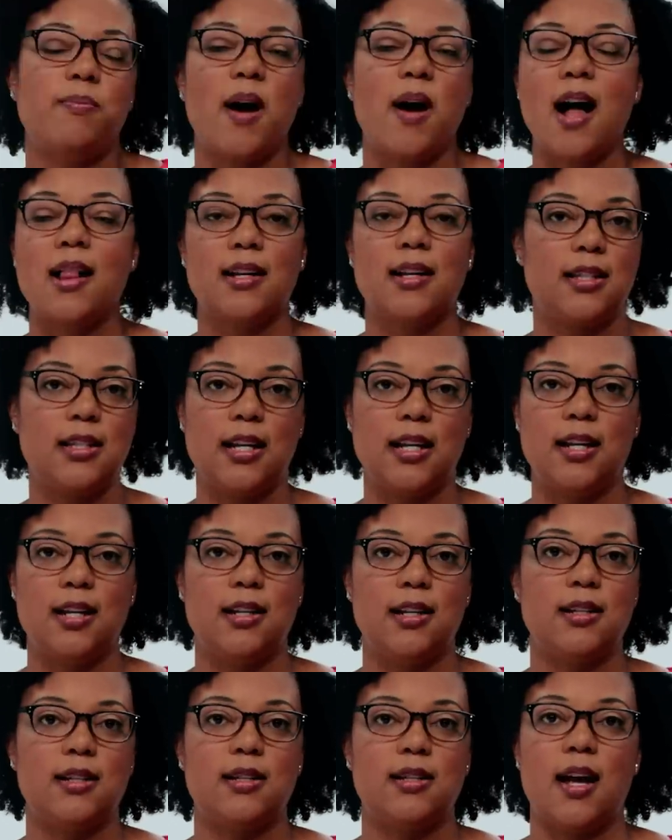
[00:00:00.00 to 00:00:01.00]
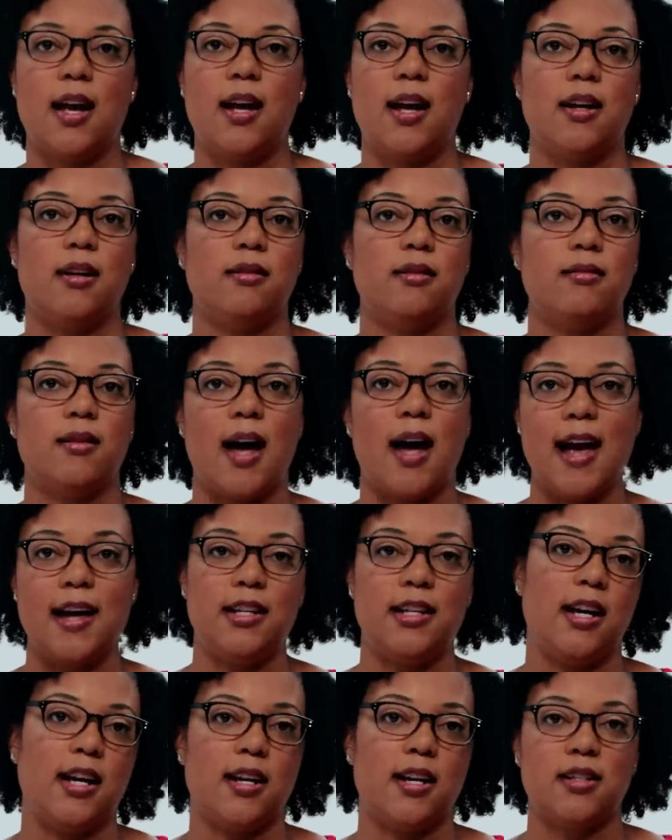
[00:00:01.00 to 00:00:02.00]
policies and
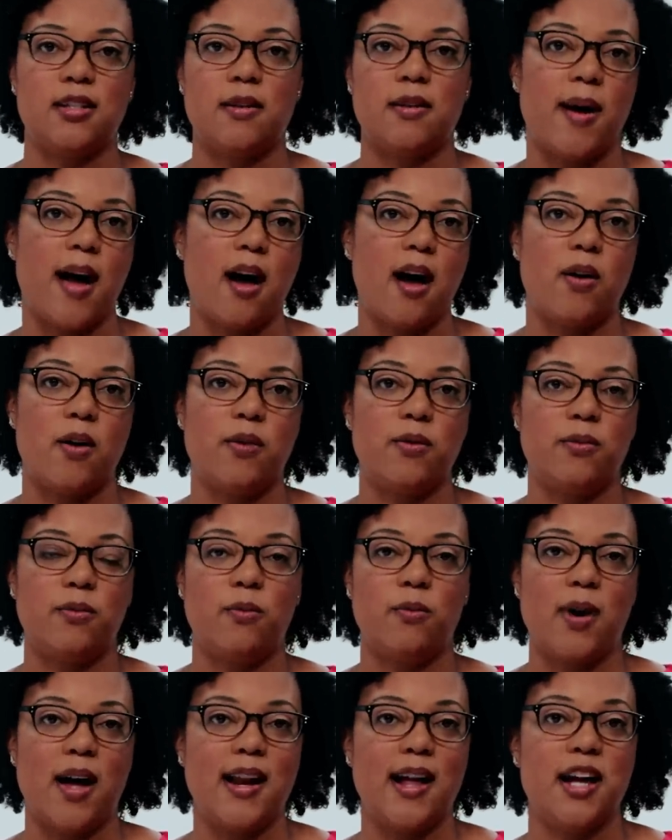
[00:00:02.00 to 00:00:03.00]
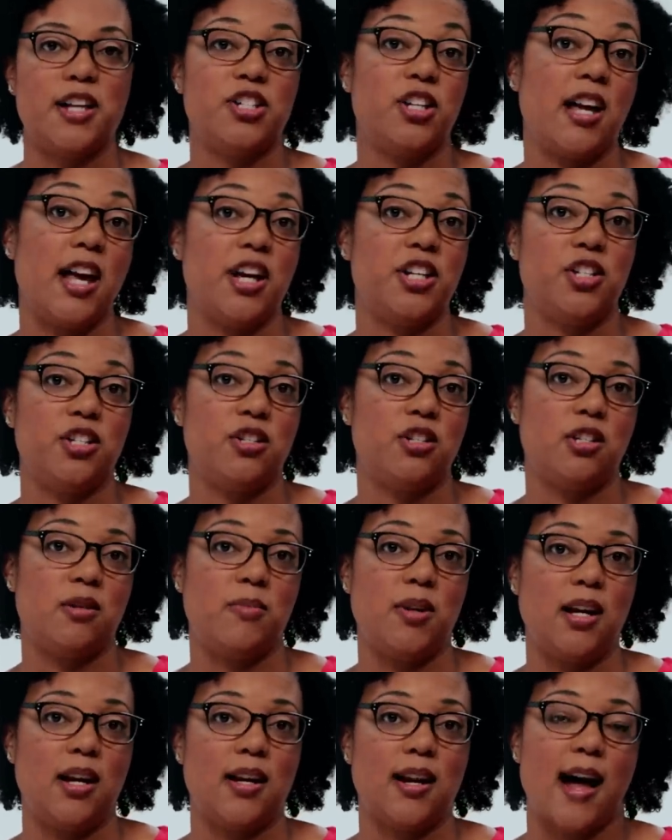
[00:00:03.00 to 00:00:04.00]
ideas about what education should
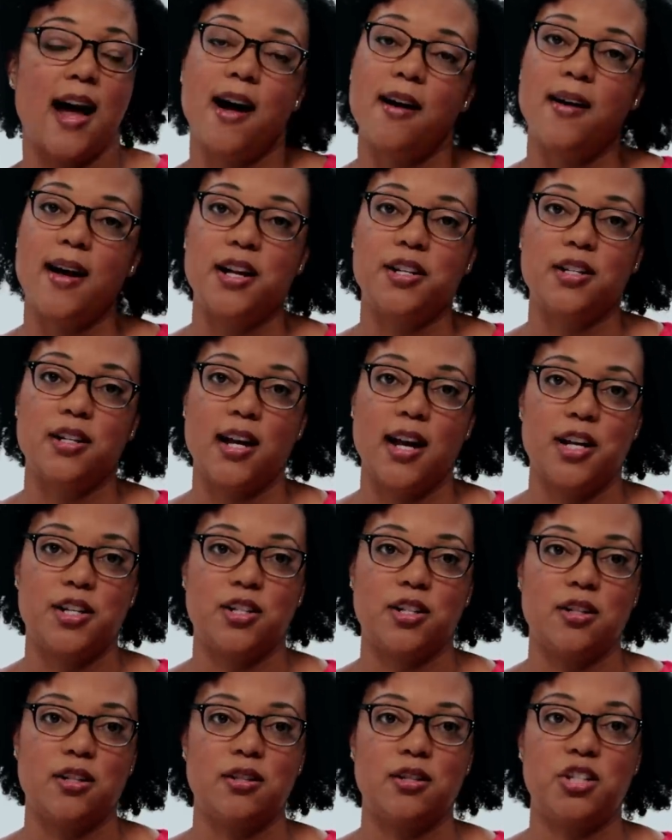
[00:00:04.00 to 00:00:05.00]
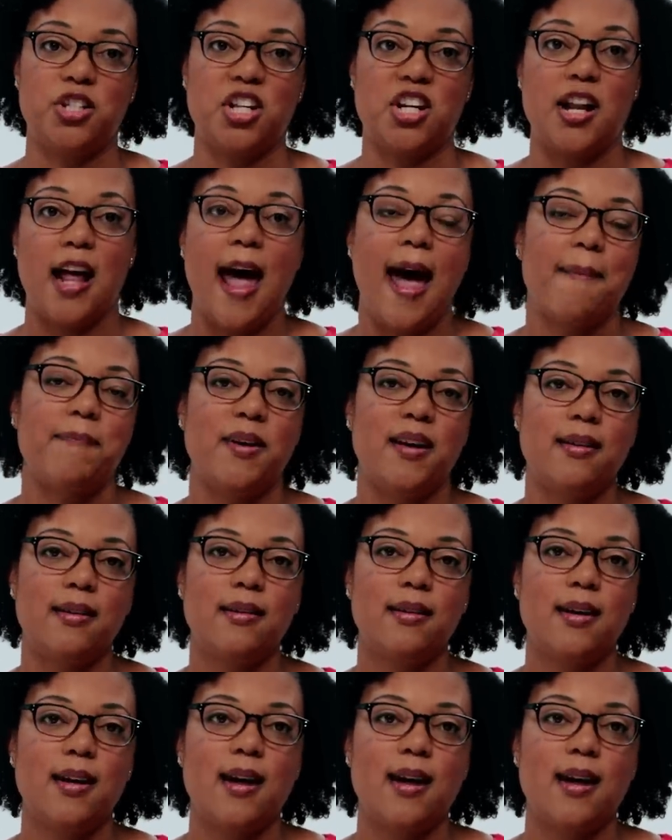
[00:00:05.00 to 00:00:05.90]
be and how education should happen.